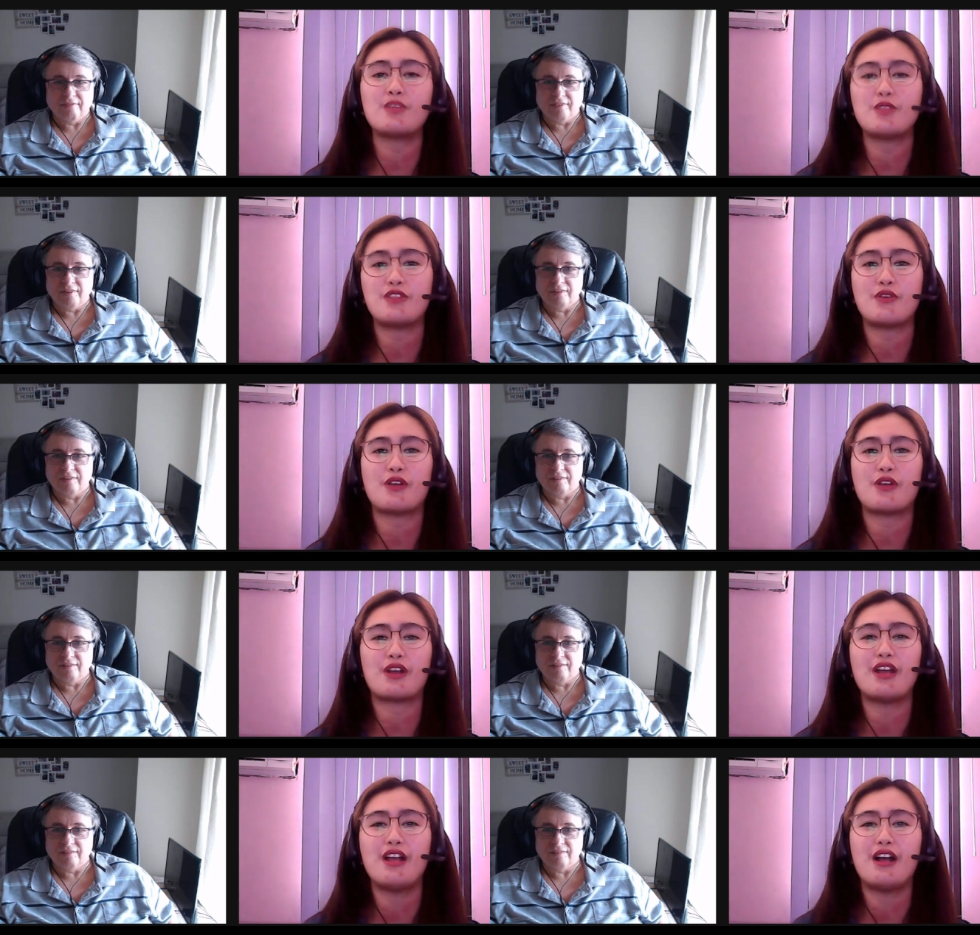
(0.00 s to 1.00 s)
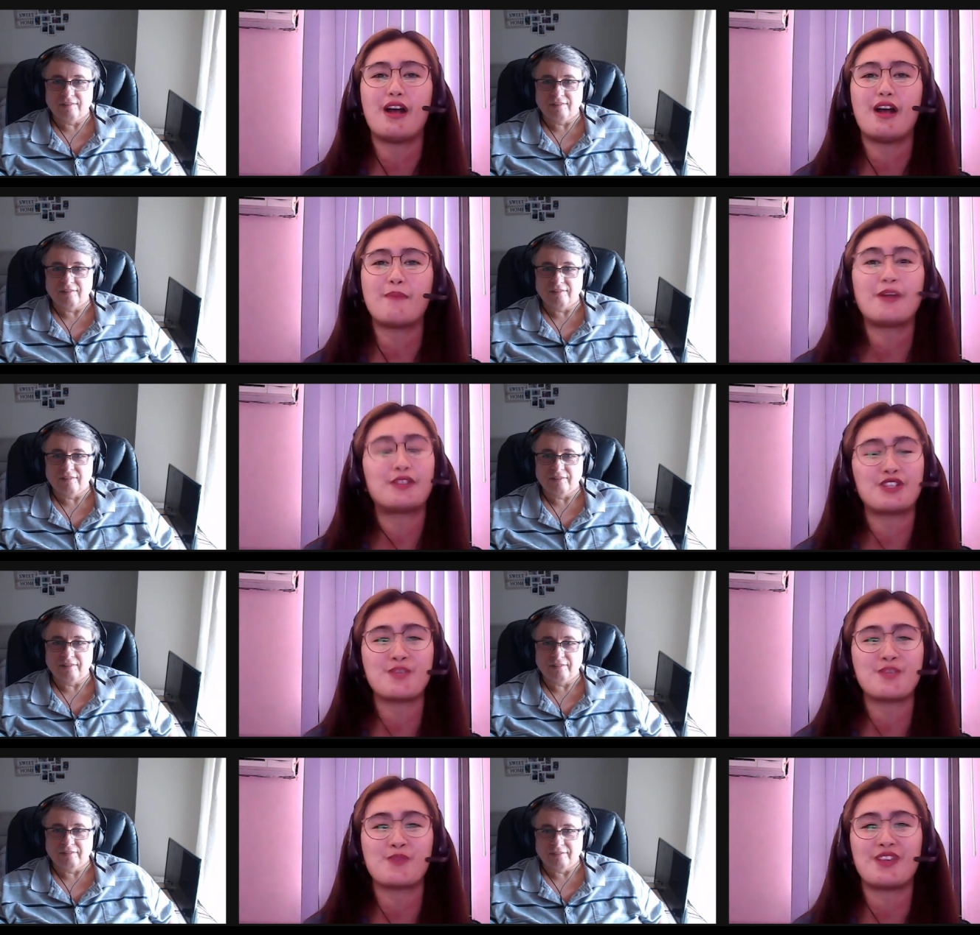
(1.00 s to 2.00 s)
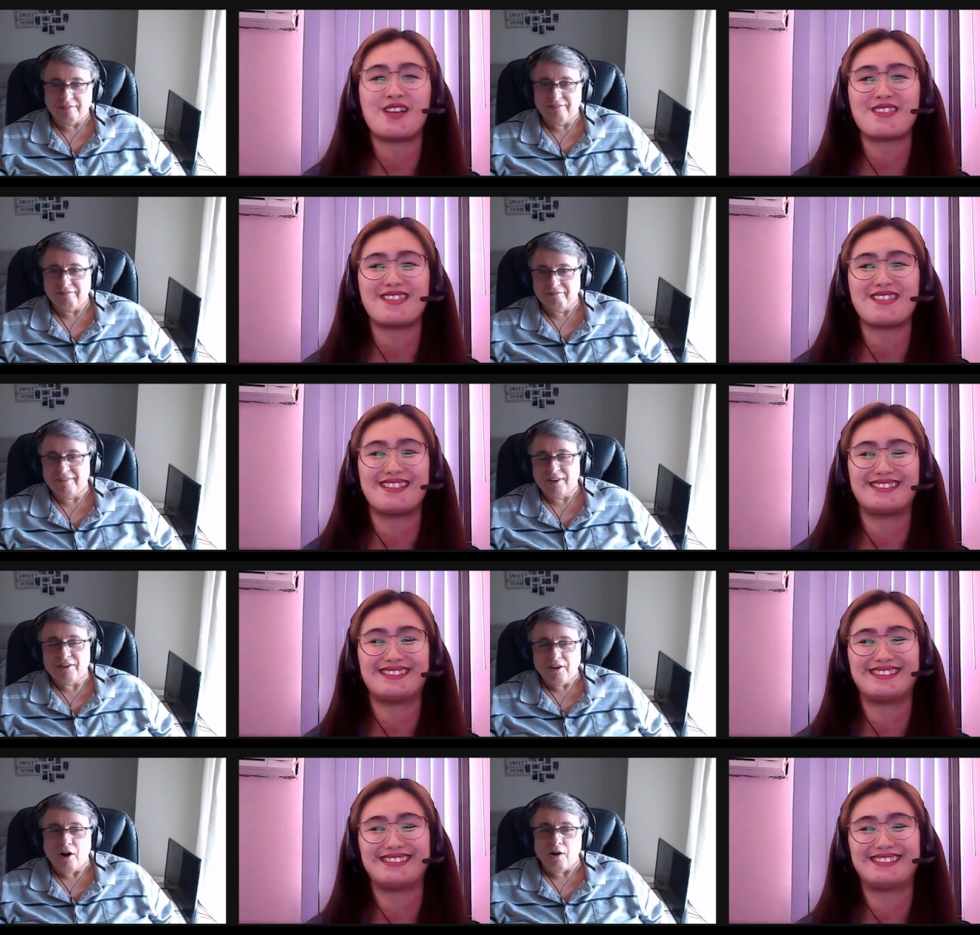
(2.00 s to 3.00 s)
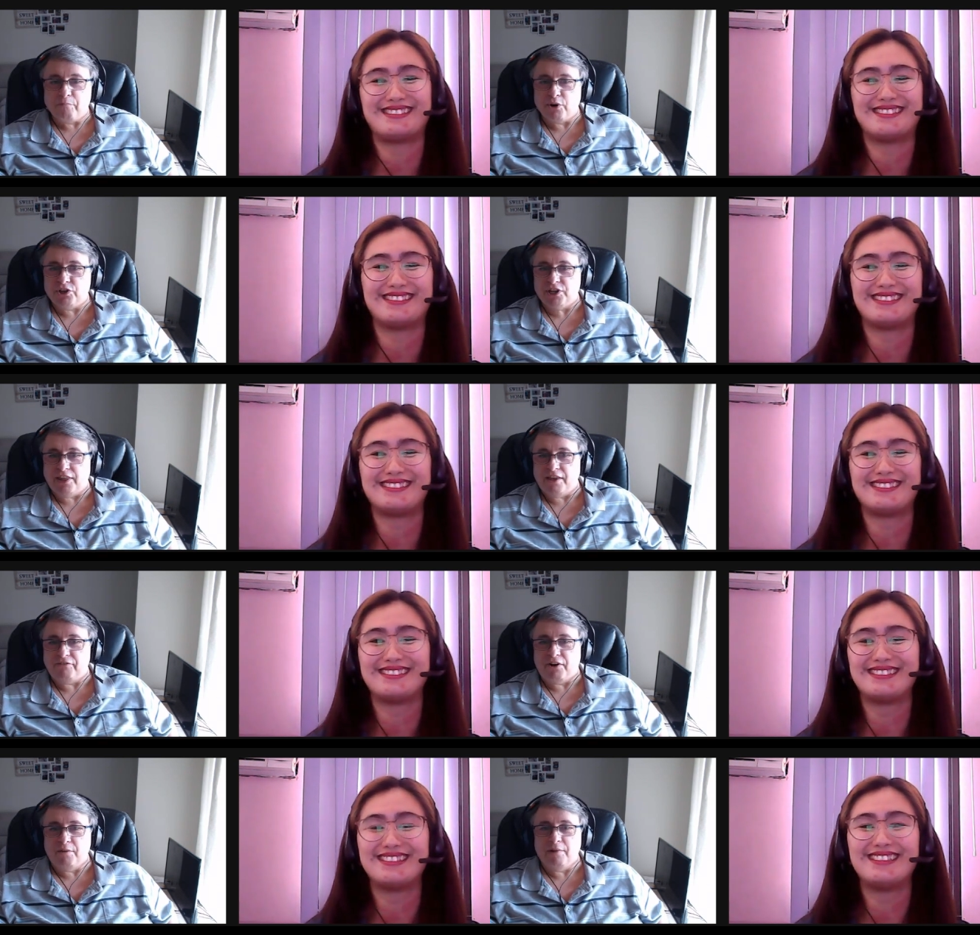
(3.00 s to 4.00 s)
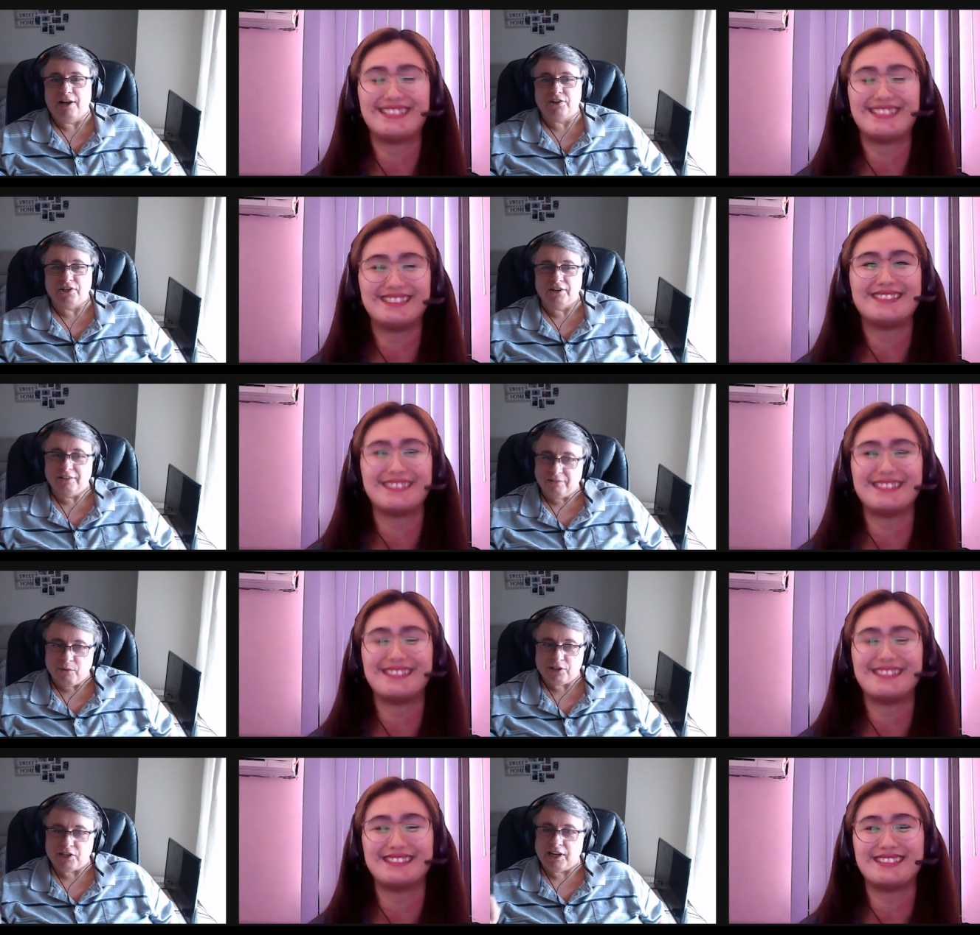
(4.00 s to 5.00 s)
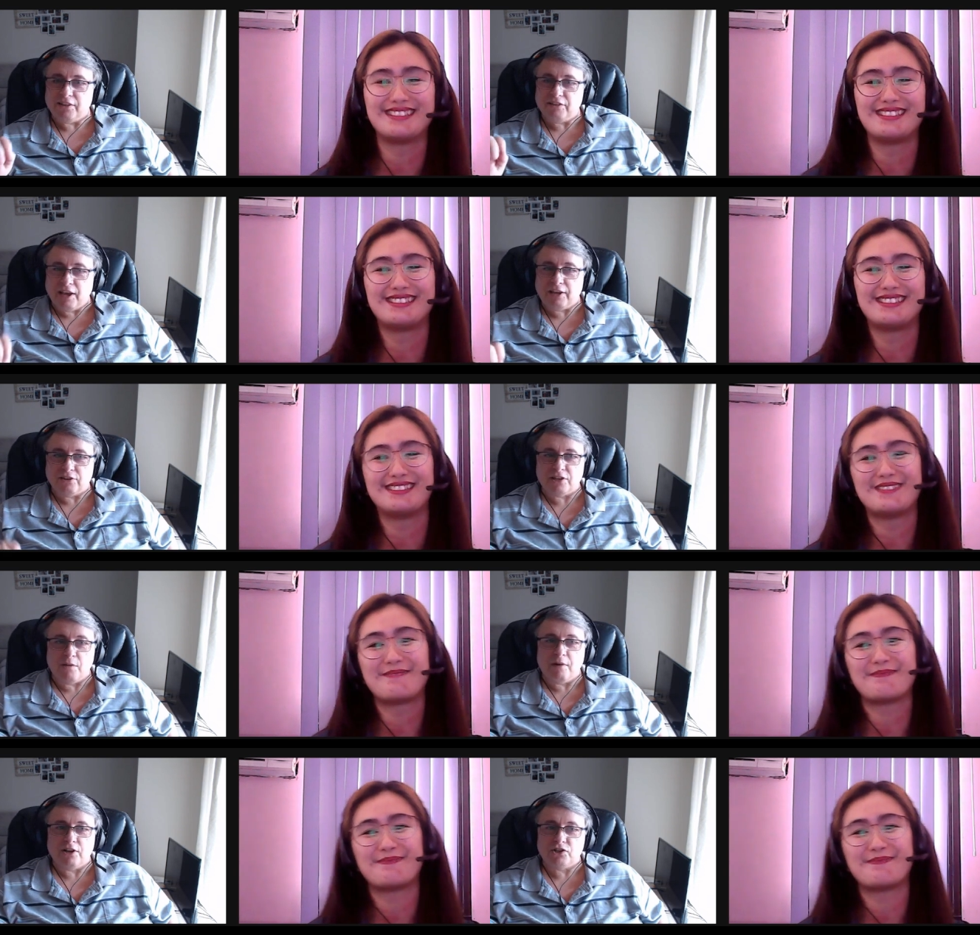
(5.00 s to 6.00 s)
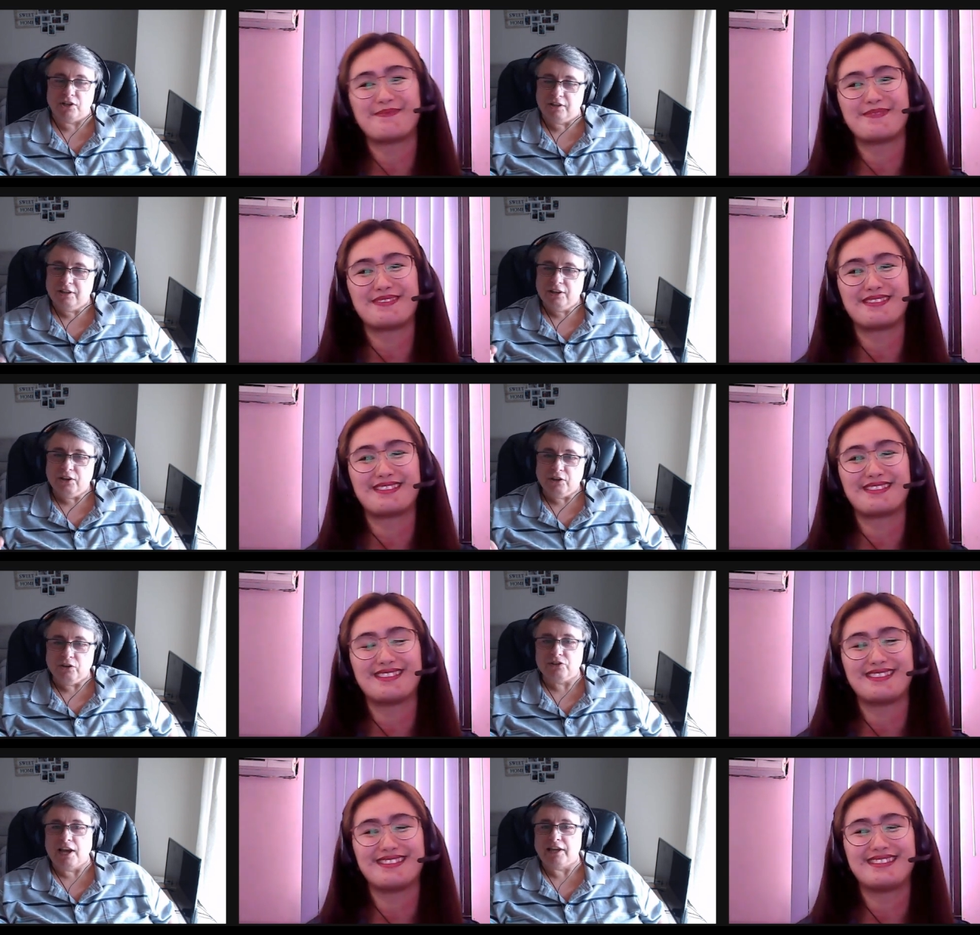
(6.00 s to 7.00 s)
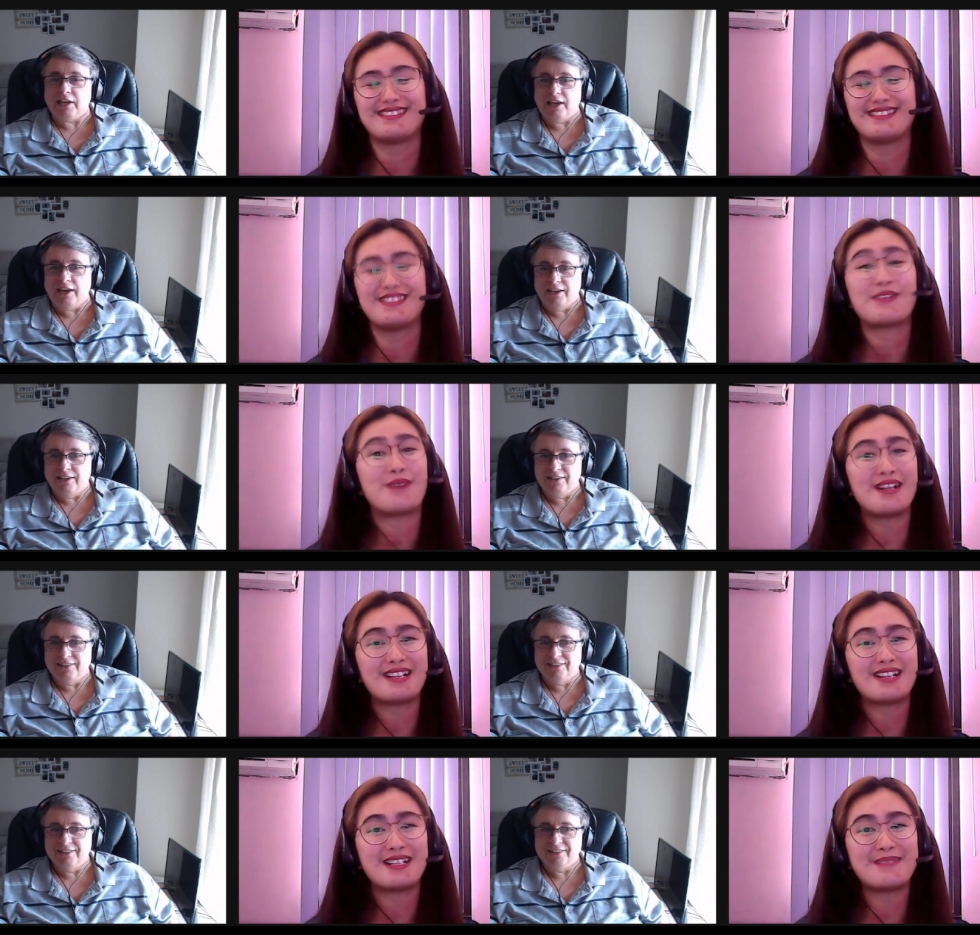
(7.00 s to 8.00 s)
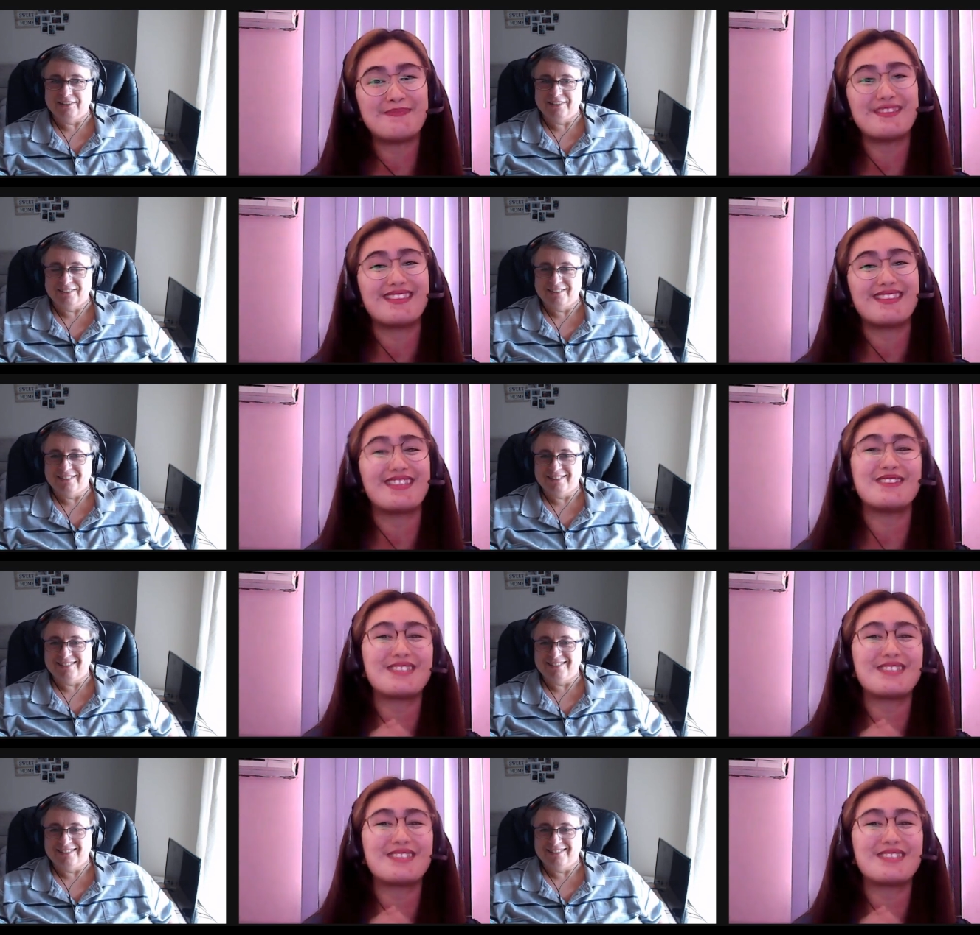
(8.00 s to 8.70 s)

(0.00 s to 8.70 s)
Speaker 1: with your partnership with us.
Speaker 2: I appreciate that very much. And once again, thank you so much. And you take care.
Speaker 1: You're welcome. You